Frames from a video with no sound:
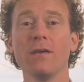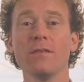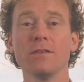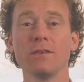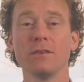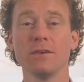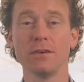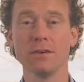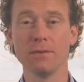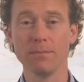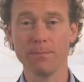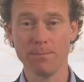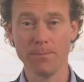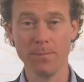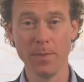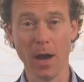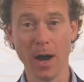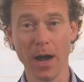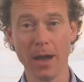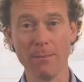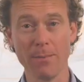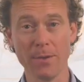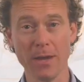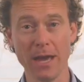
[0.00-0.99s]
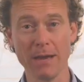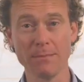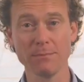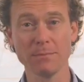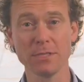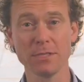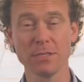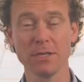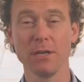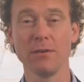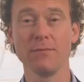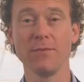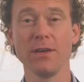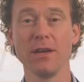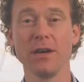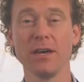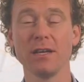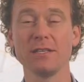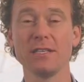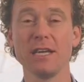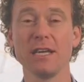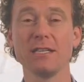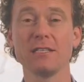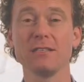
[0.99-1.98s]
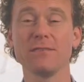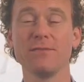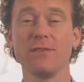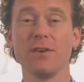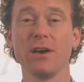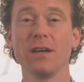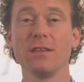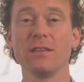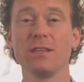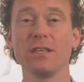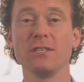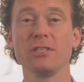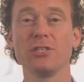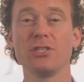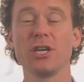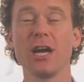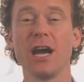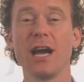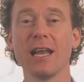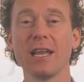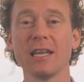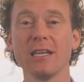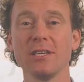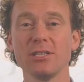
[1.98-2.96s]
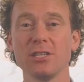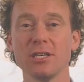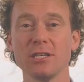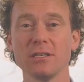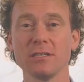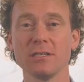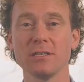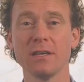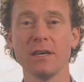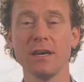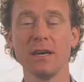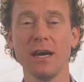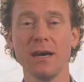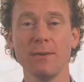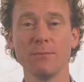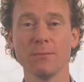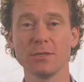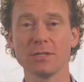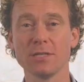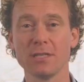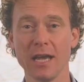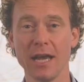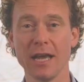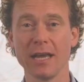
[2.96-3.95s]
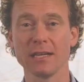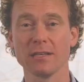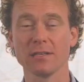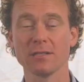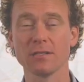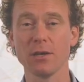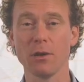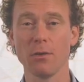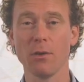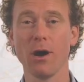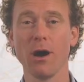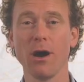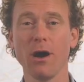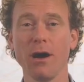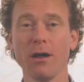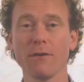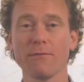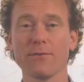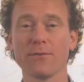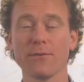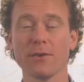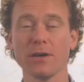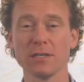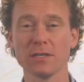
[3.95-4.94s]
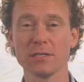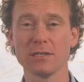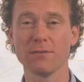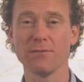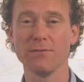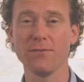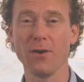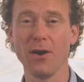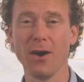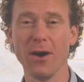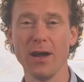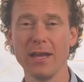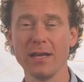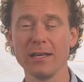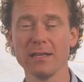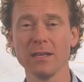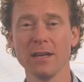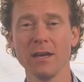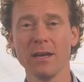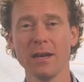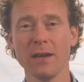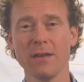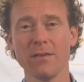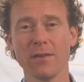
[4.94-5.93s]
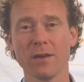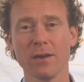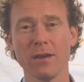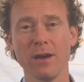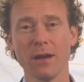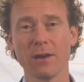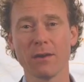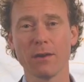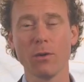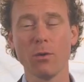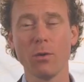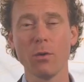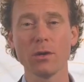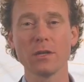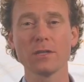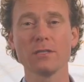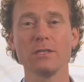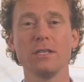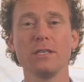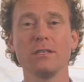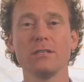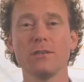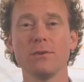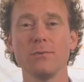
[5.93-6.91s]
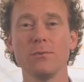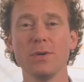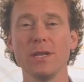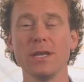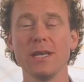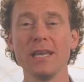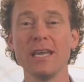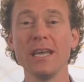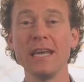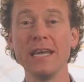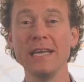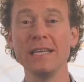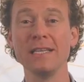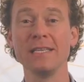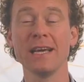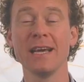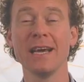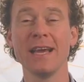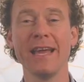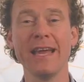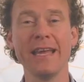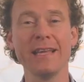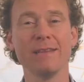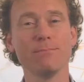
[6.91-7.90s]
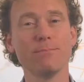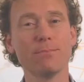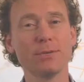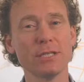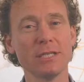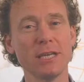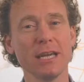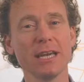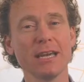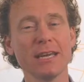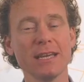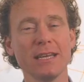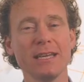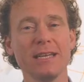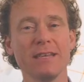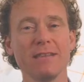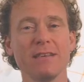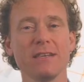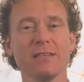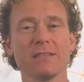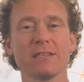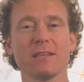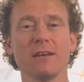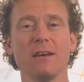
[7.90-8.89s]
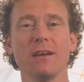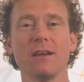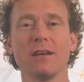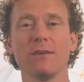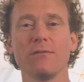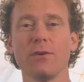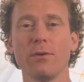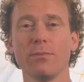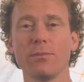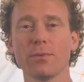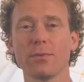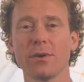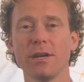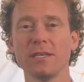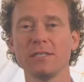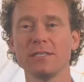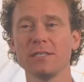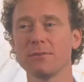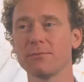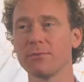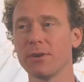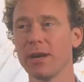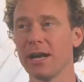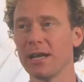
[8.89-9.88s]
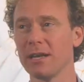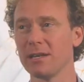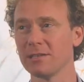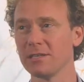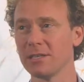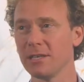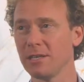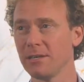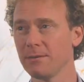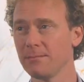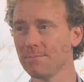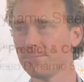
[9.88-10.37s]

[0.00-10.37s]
the IBM survey identified these challenges, and we're saying it's so hard for us to find the kind of qualities that we need in particularly this kind of operating reality.